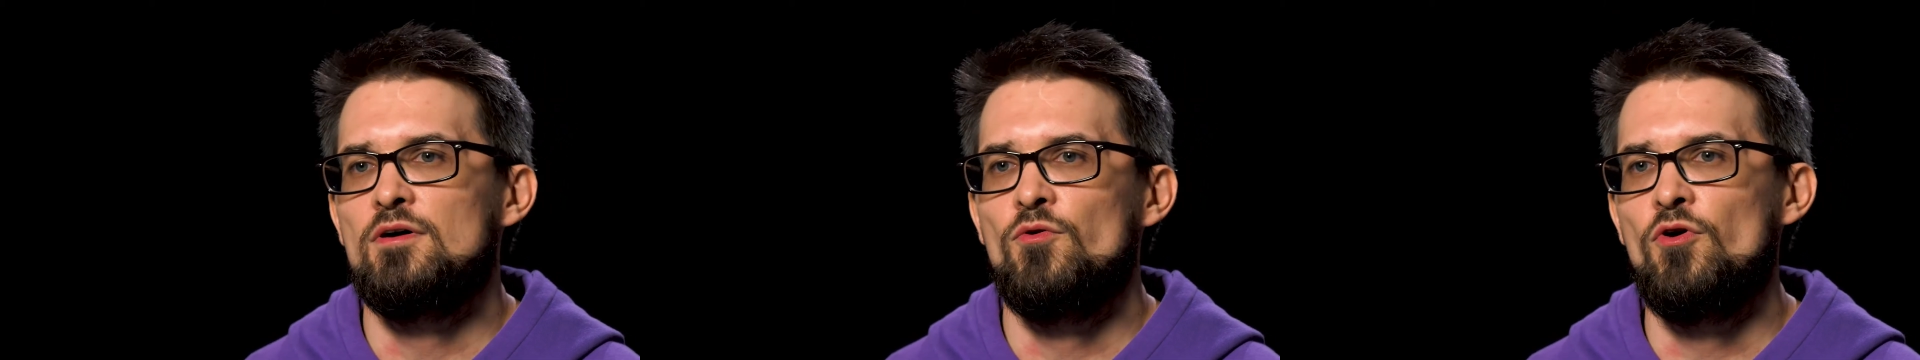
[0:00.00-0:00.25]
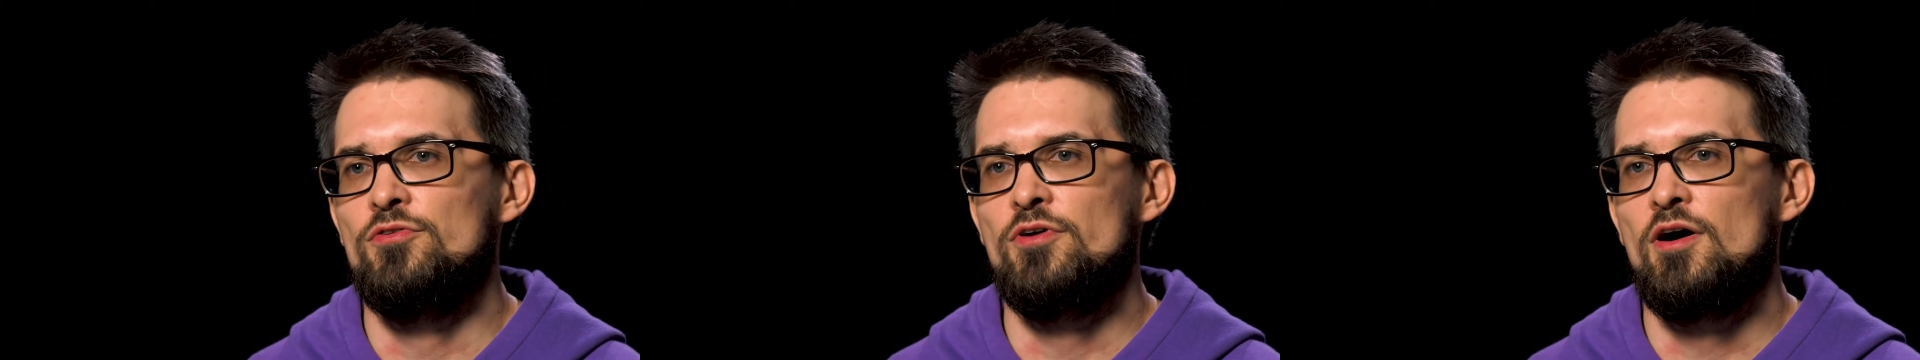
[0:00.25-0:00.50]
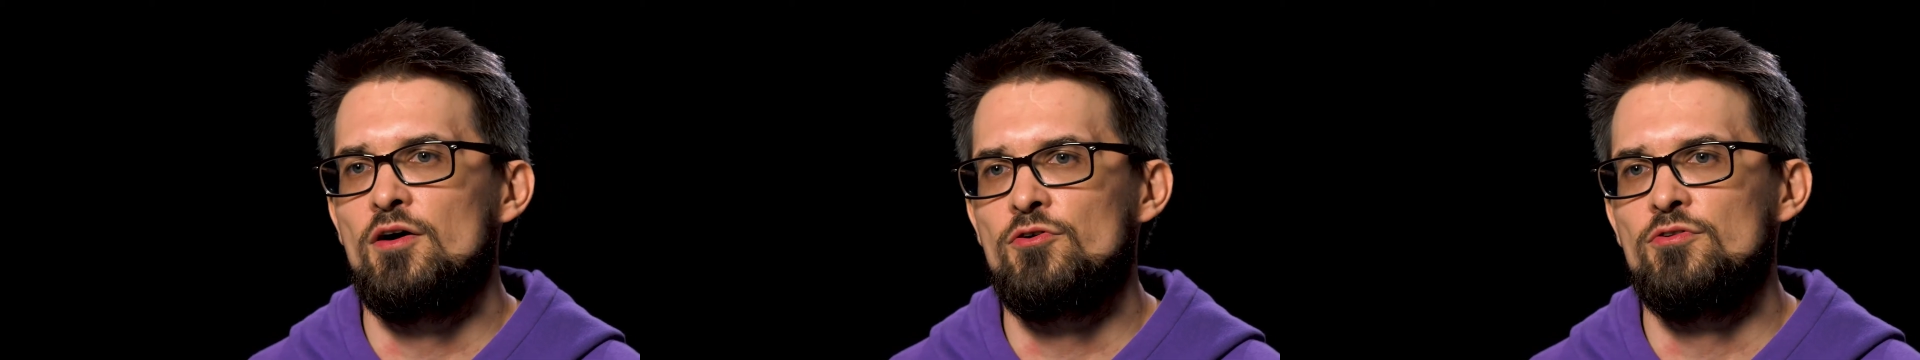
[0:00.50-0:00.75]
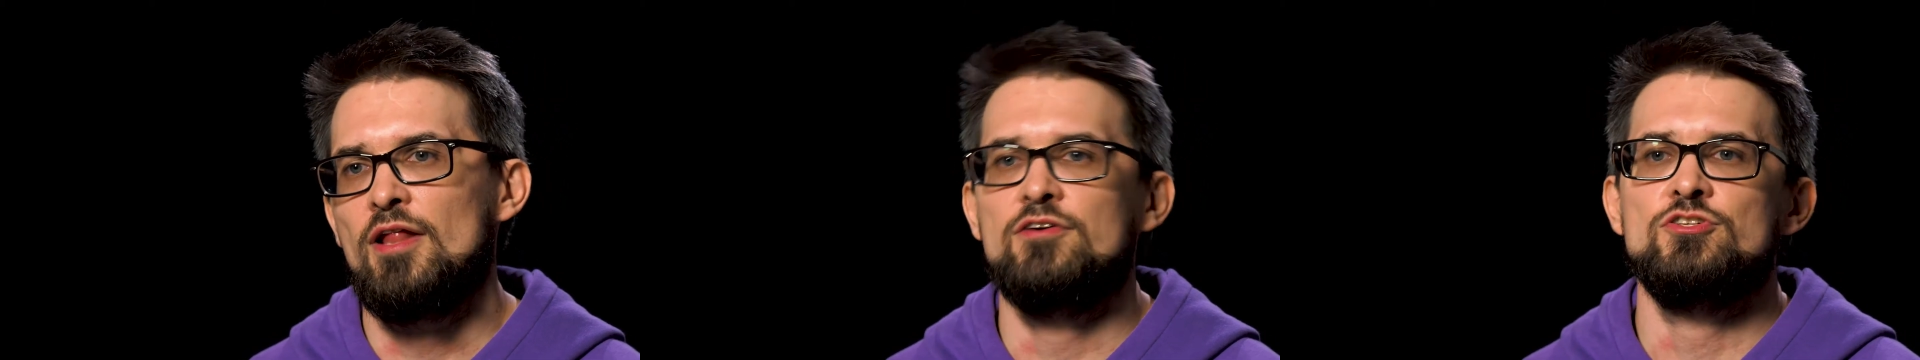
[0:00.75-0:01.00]
on
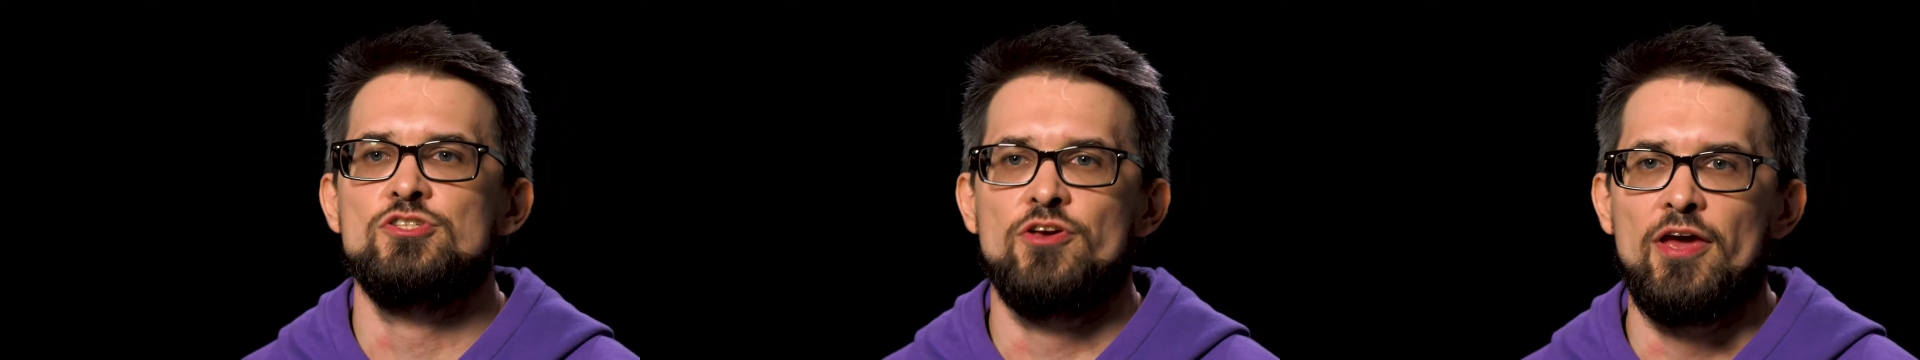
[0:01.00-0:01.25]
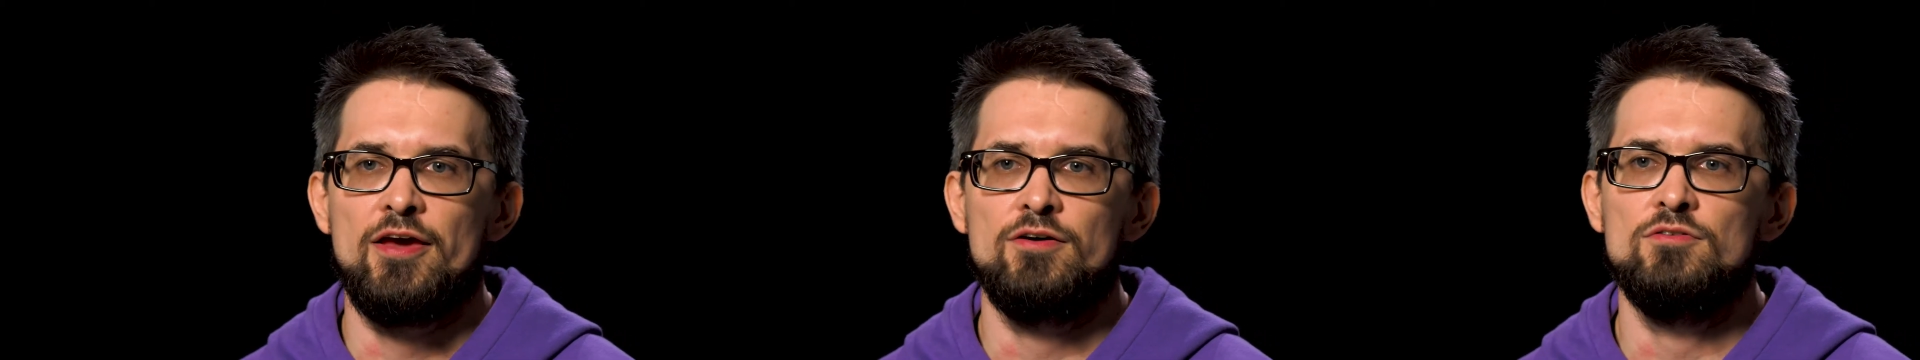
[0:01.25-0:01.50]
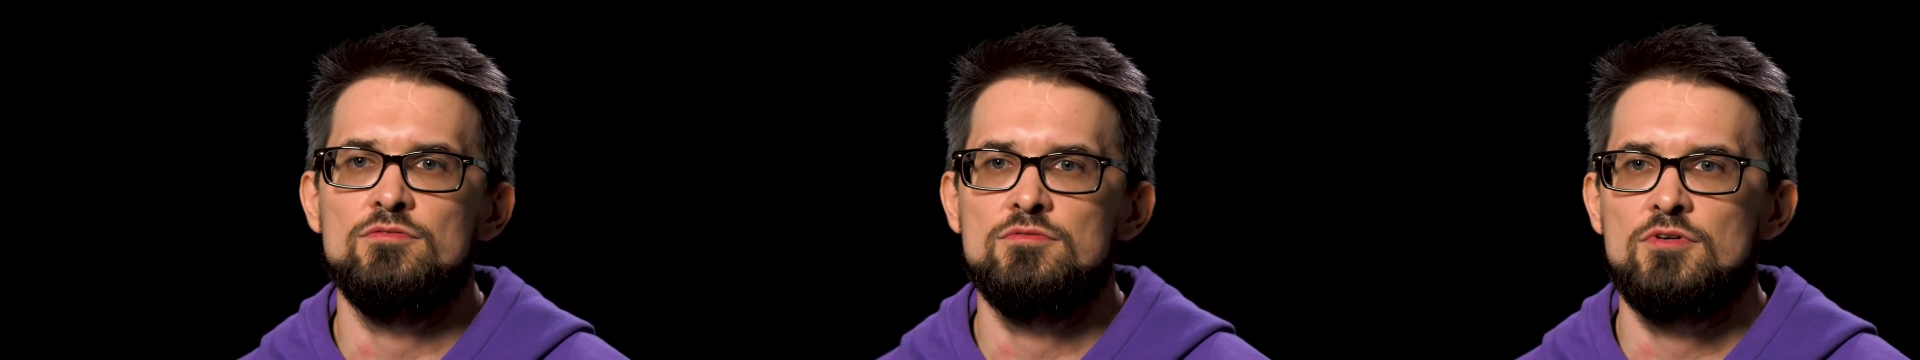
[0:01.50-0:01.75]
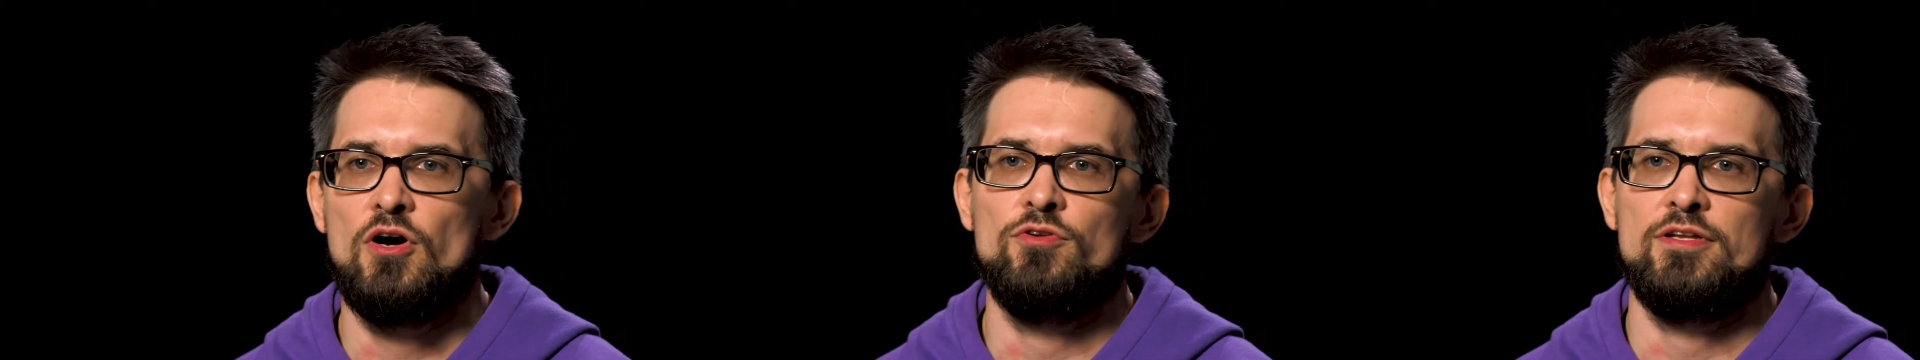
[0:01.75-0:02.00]
our large-scale
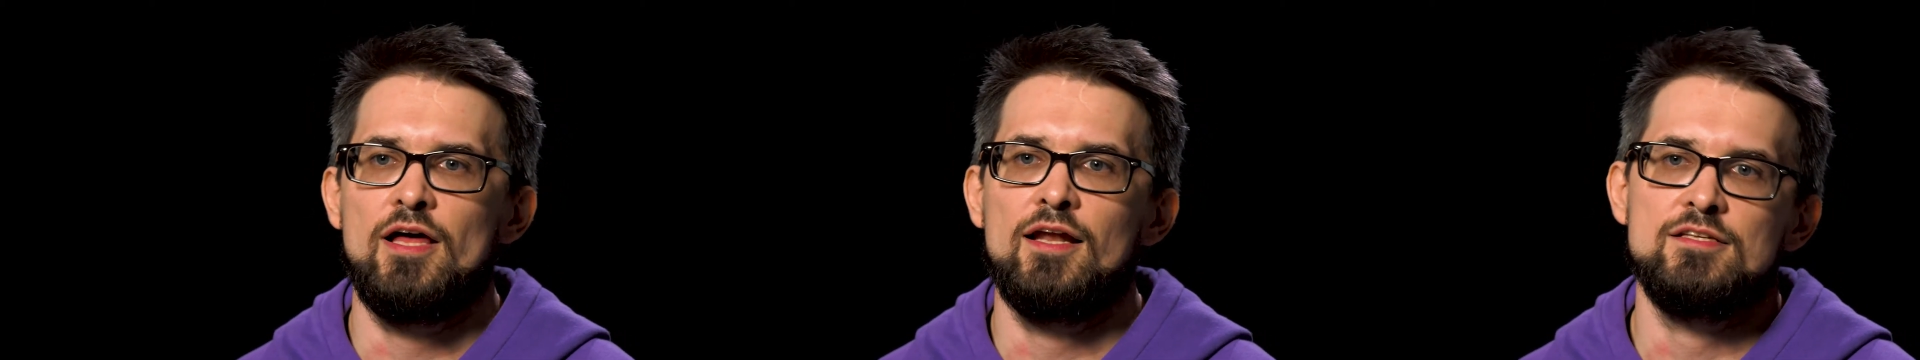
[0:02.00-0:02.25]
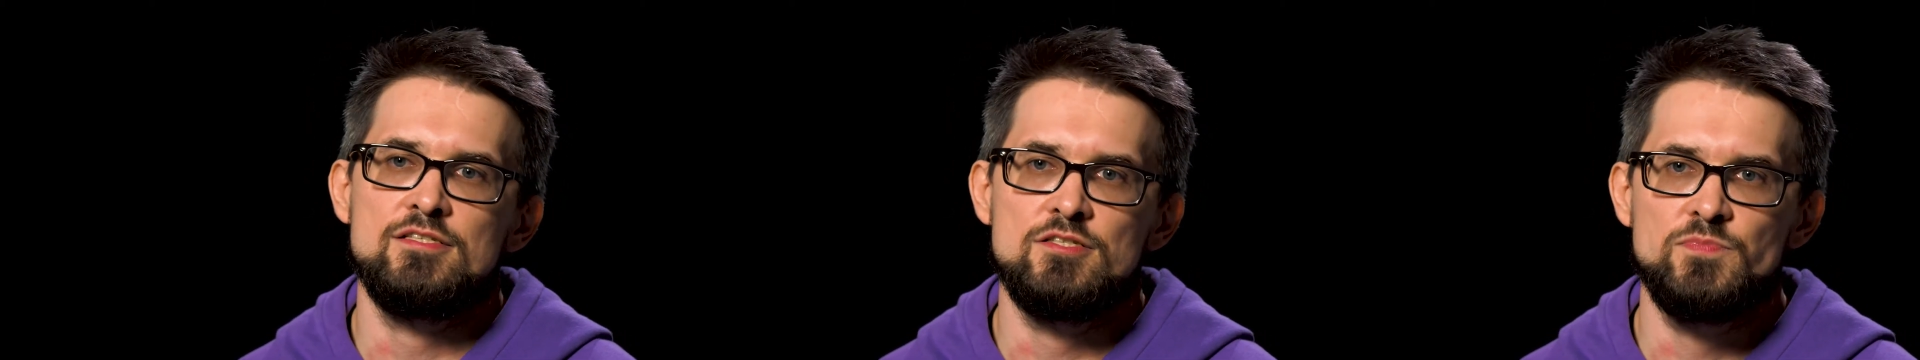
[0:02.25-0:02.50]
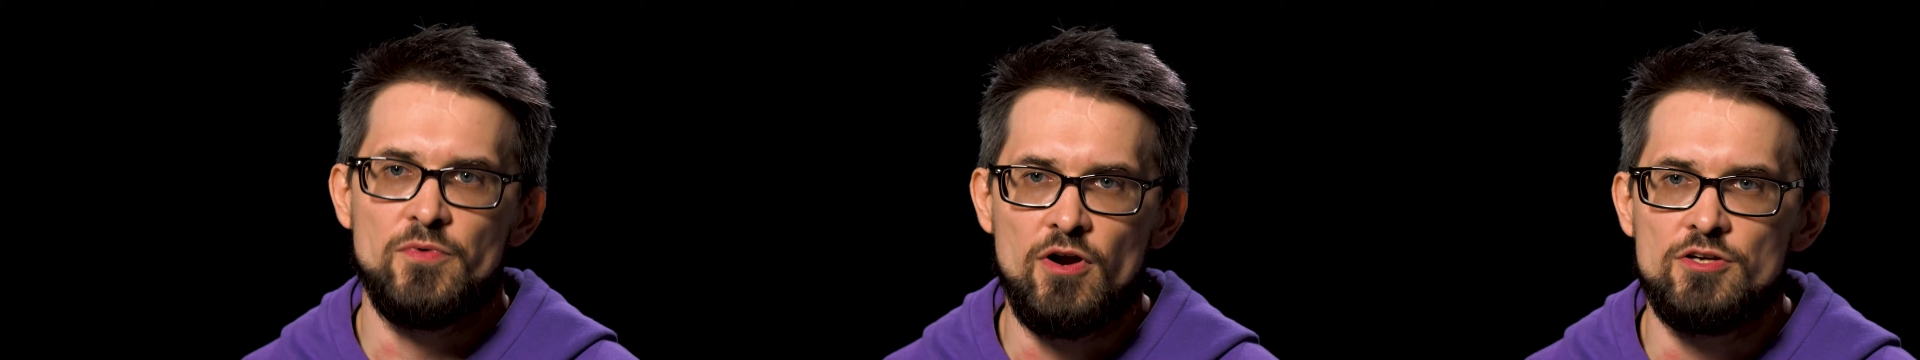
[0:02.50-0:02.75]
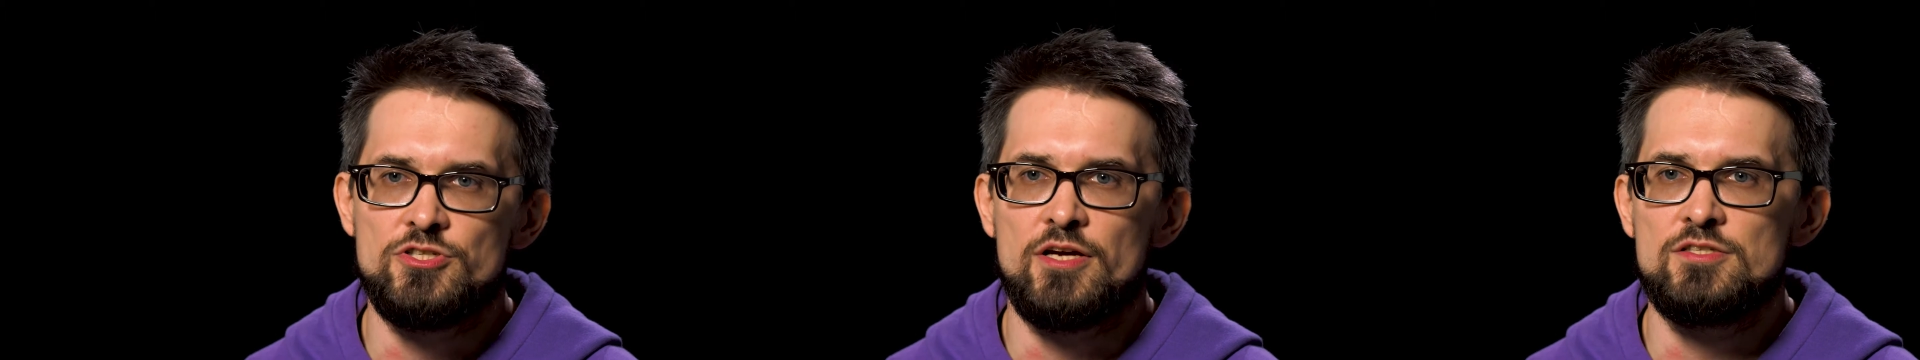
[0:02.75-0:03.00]
code analysis
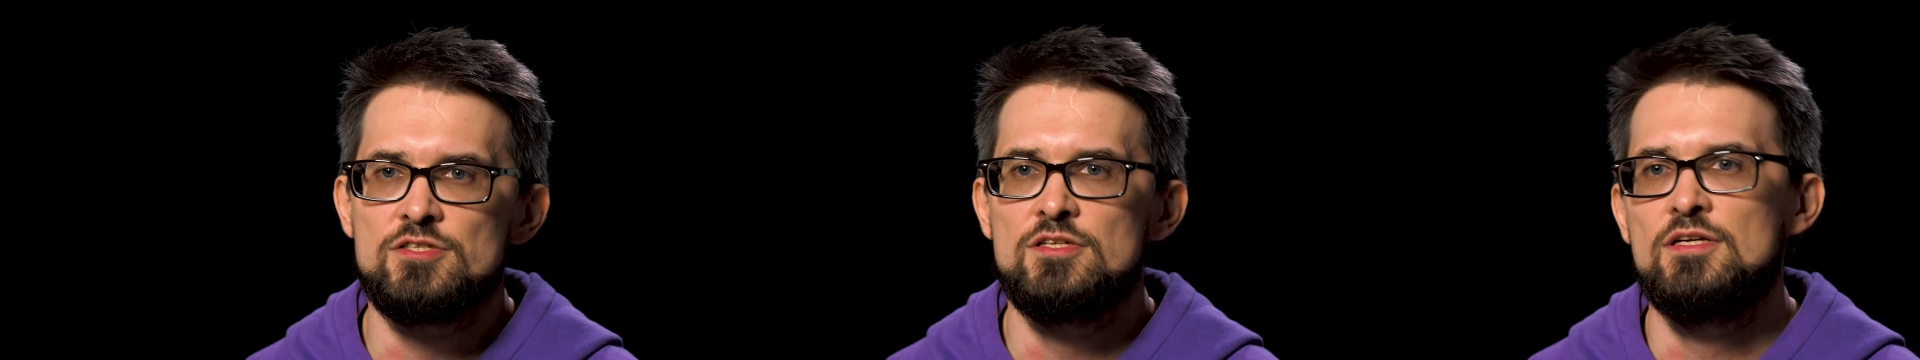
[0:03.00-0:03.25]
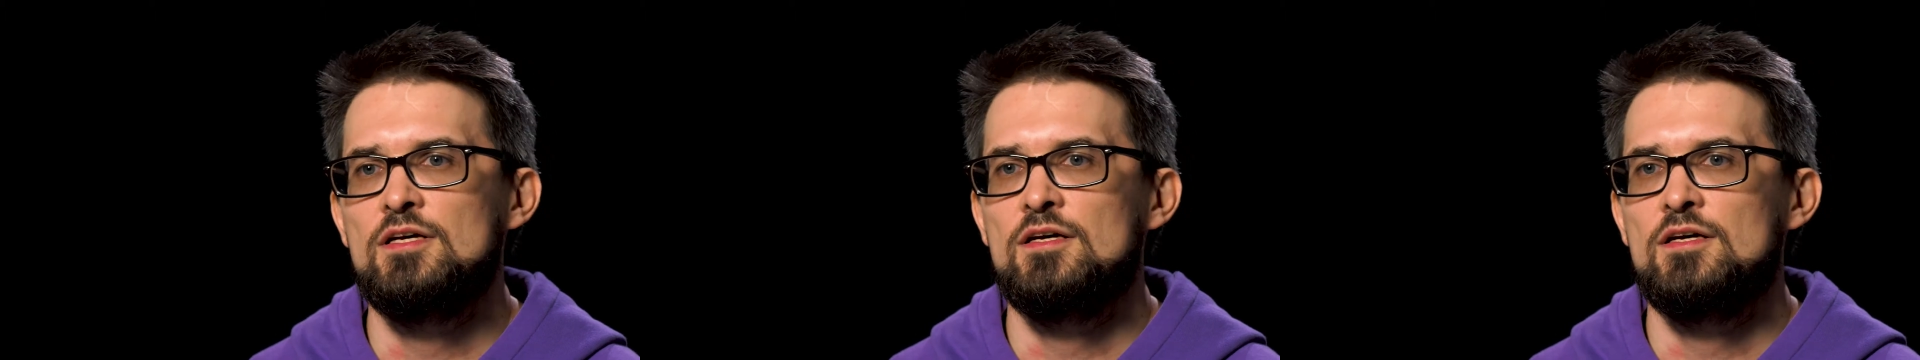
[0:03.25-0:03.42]
projects.